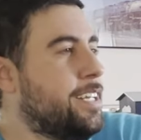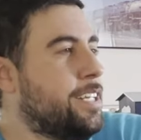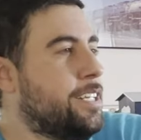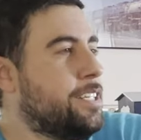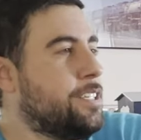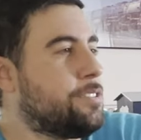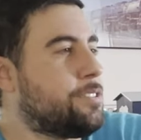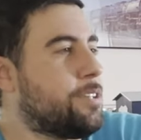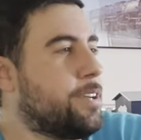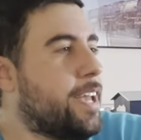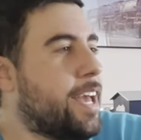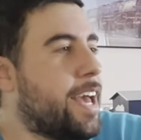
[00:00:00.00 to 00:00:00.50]

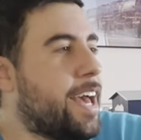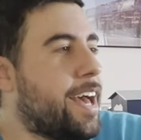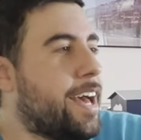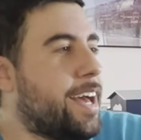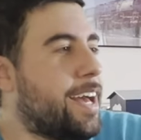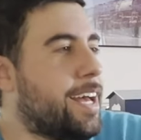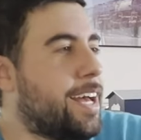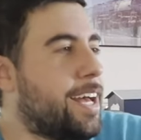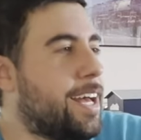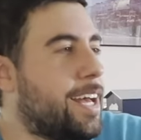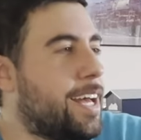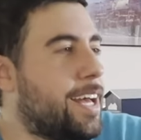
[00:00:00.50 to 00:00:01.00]
So yeah,
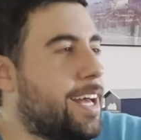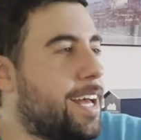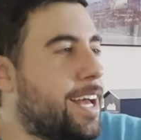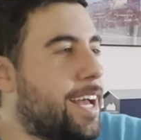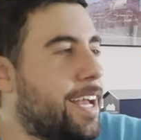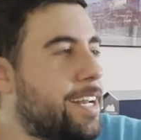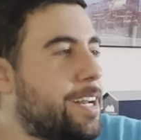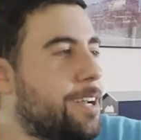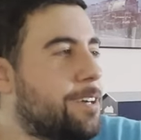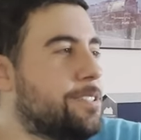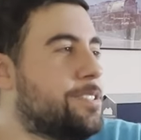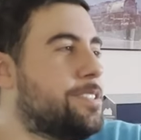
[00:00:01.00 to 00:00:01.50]

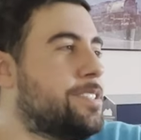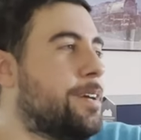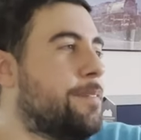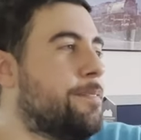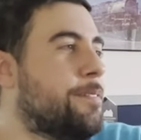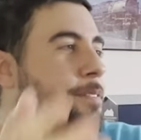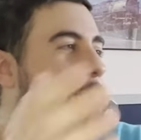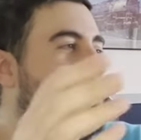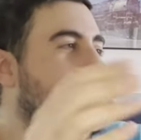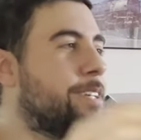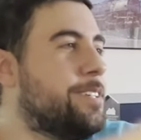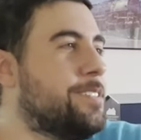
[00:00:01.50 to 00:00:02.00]
I know some
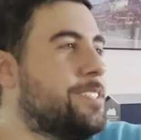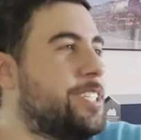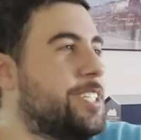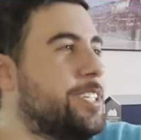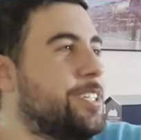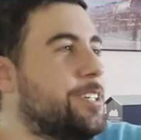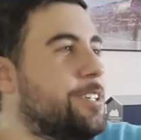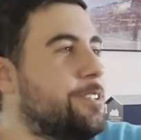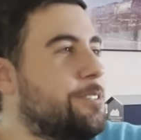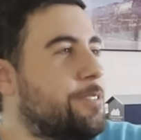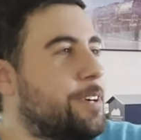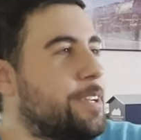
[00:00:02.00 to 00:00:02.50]
of you
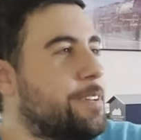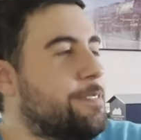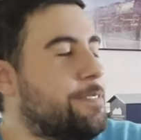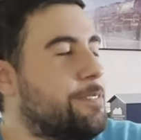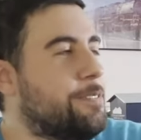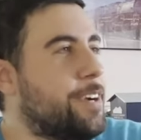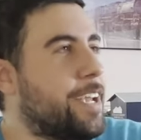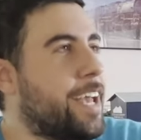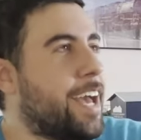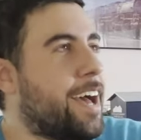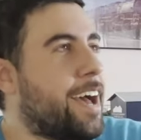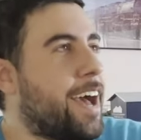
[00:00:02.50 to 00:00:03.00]
too. We've
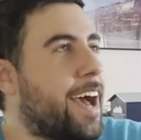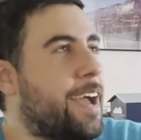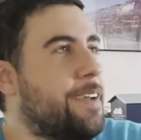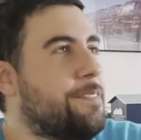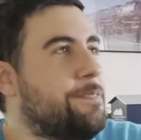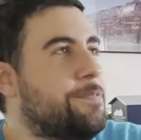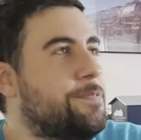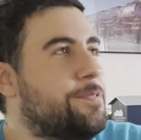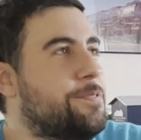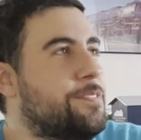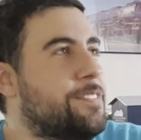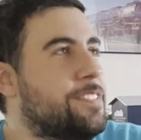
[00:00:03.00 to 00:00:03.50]
we uh,
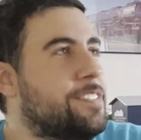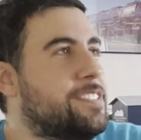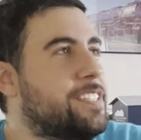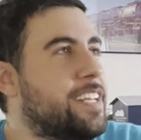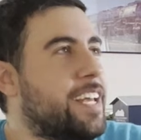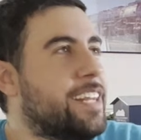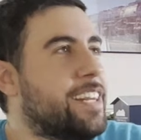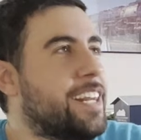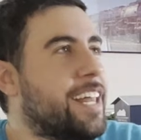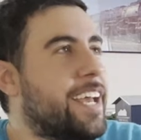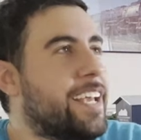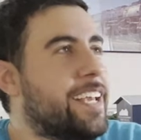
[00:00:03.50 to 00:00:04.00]
I've
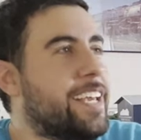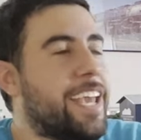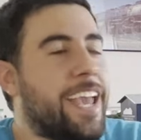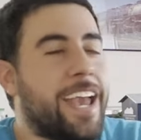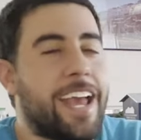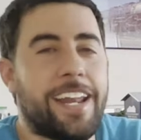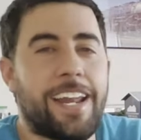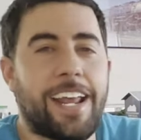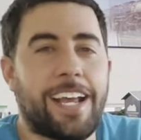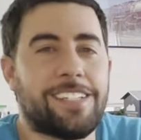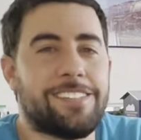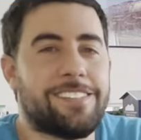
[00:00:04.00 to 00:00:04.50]
said like
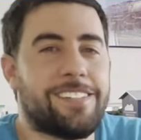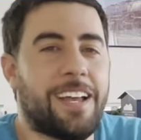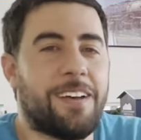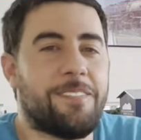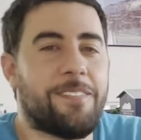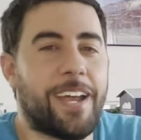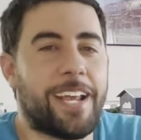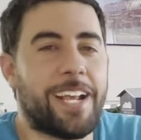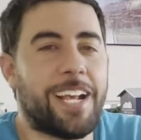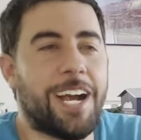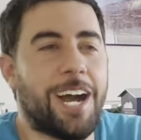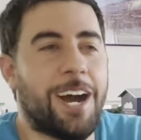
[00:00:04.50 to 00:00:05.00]
yeah, next time
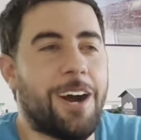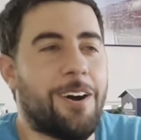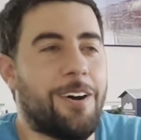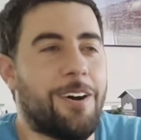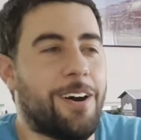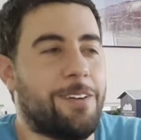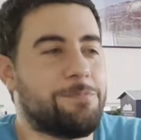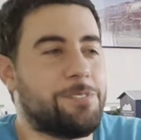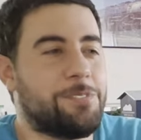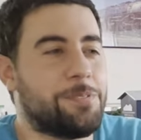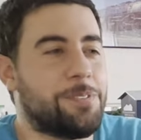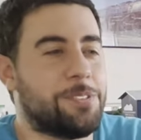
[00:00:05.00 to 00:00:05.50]
I go,
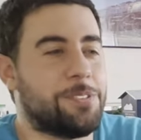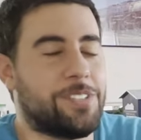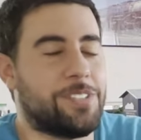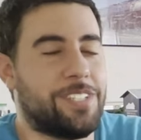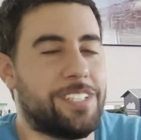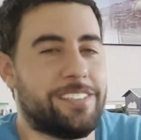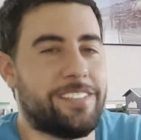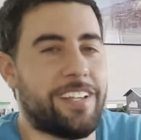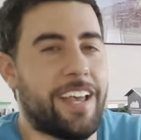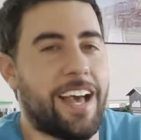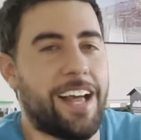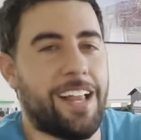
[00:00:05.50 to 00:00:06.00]
I'm supposed to
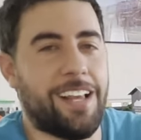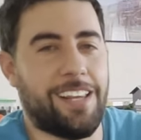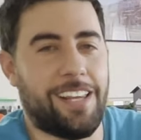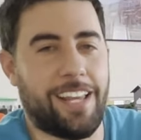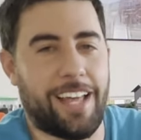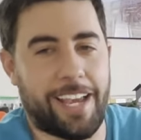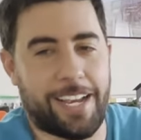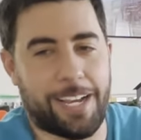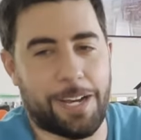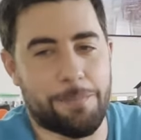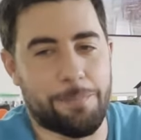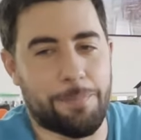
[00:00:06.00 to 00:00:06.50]
tell
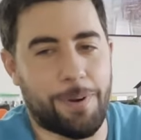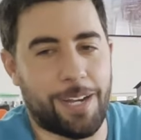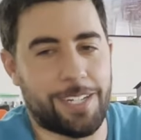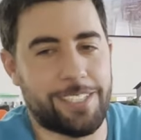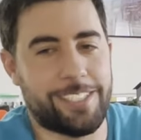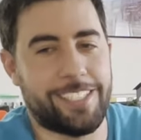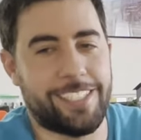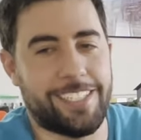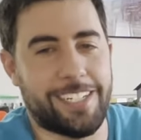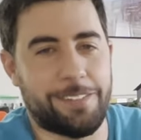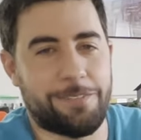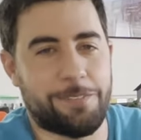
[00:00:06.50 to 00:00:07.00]
like a
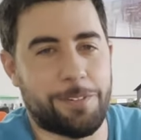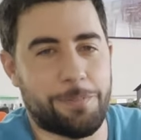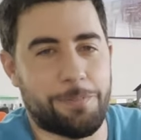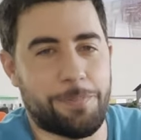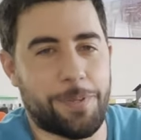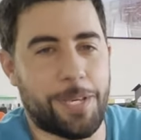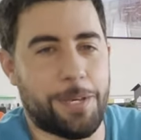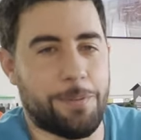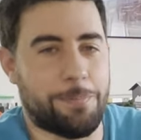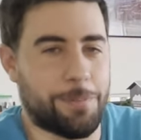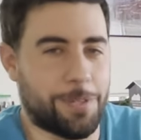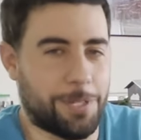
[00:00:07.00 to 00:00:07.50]
bunch of different
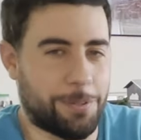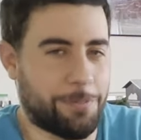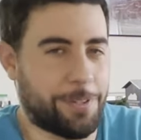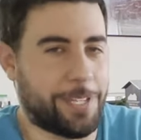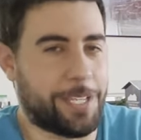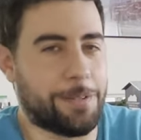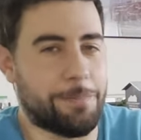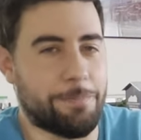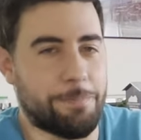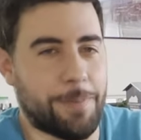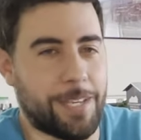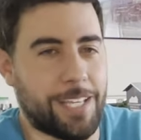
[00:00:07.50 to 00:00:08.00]
people and we
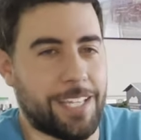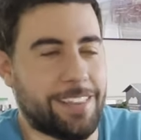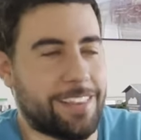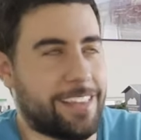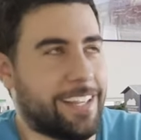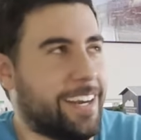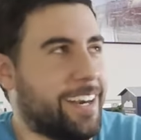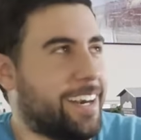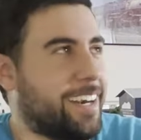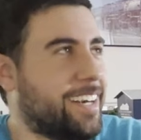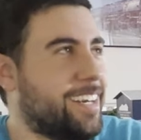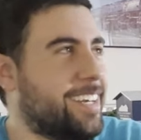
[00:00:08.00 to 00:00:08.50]
can meet
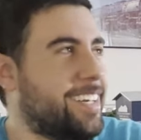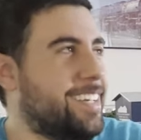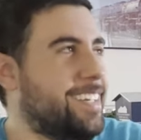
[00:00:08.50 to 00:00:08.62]
there.